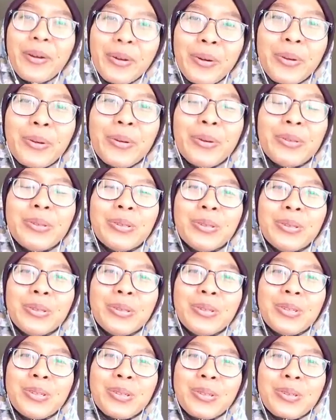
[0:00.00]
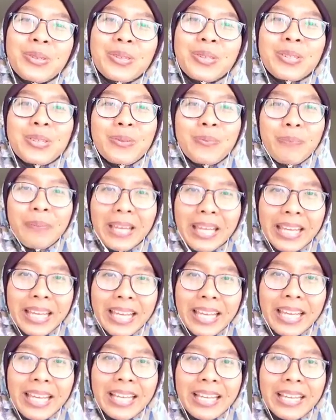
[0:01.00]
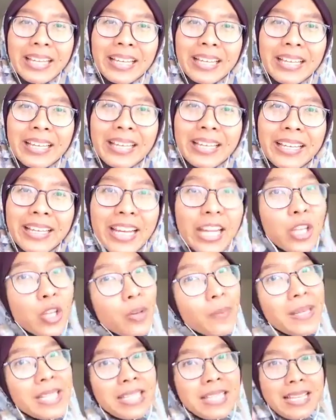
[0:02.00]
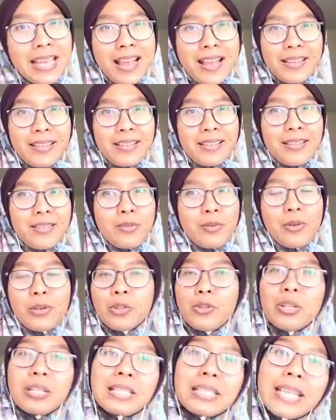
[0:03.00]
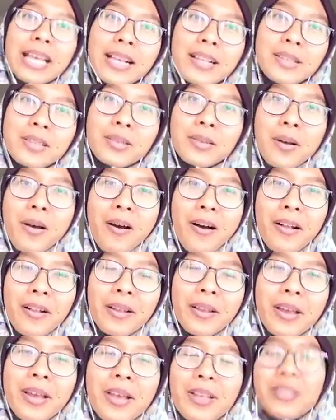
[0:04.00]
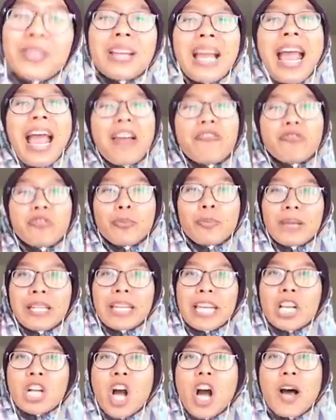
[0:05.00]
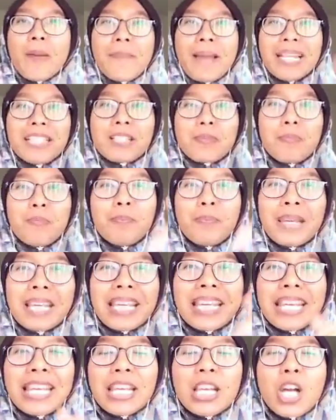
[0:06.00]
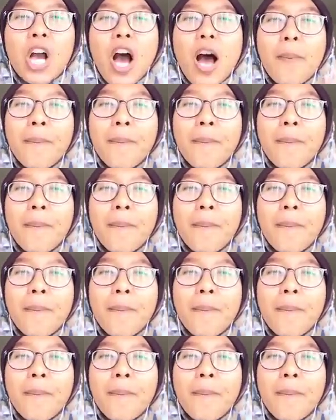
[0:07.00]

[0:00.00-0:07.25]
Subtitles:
Who do you choose to be in your business or during sales call? So everybody, comment B.